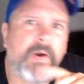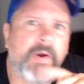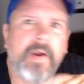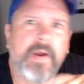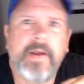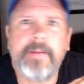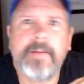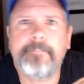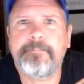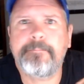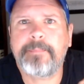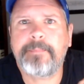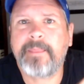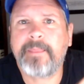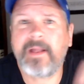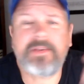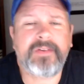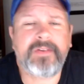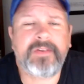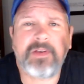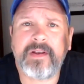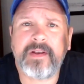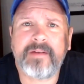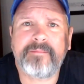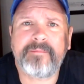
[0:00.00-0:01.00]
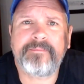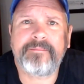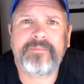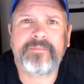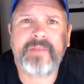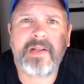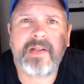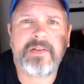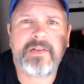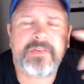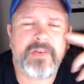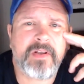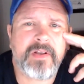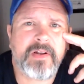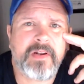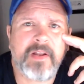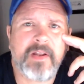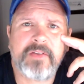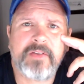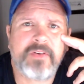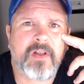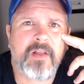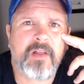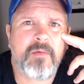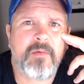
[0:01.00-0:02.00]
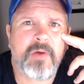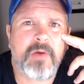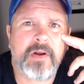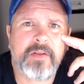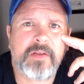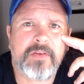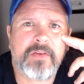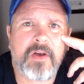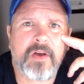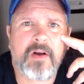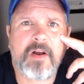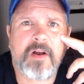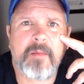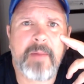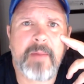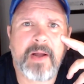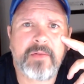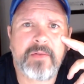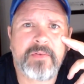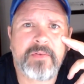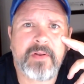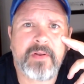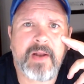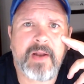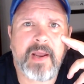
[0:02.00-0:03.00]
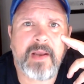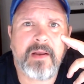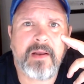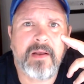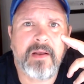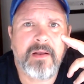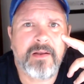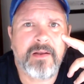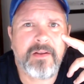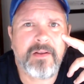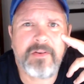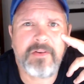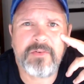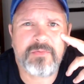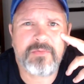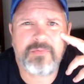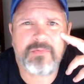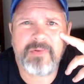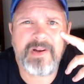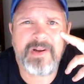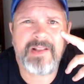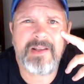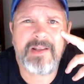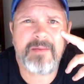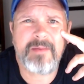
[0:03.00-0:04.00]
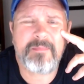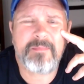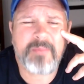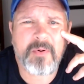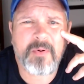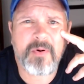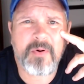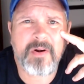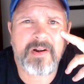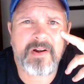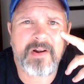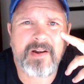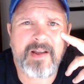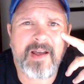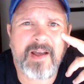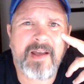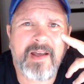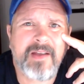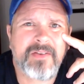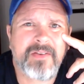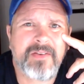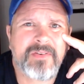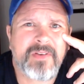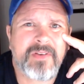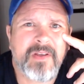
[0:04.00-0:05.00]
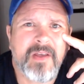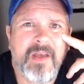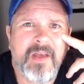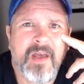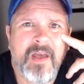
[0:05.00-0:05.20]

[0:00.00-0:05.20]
All right. That's it. That's it. That's all I wanted to talk about today. This is really important, guys.